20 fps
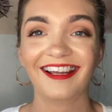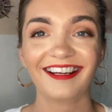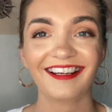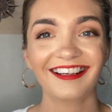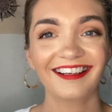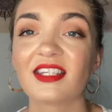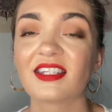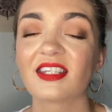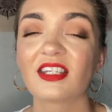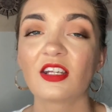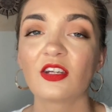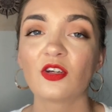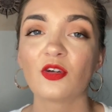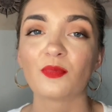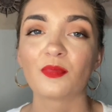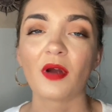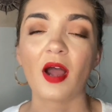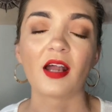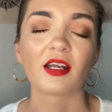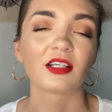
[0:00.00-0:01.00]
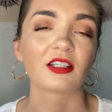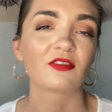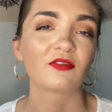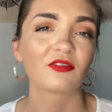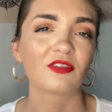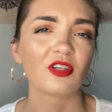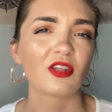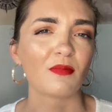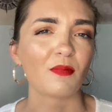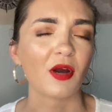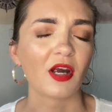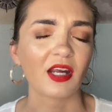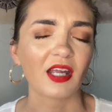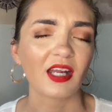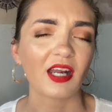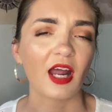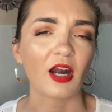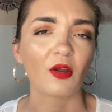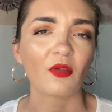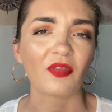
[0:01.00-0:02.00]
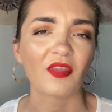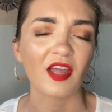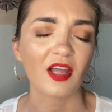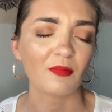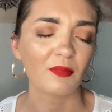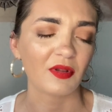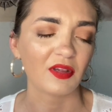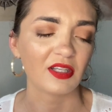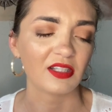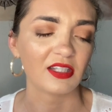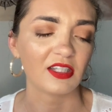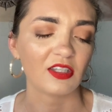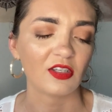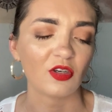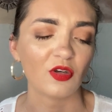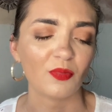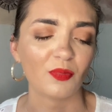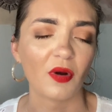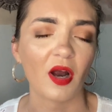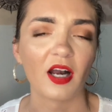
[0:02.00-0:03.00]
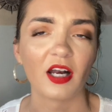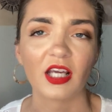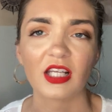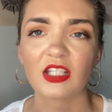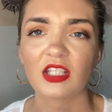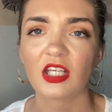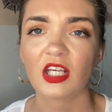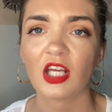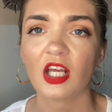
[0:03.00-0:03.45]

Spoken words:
This isn't a new product to the market, I don't think, but this is a new product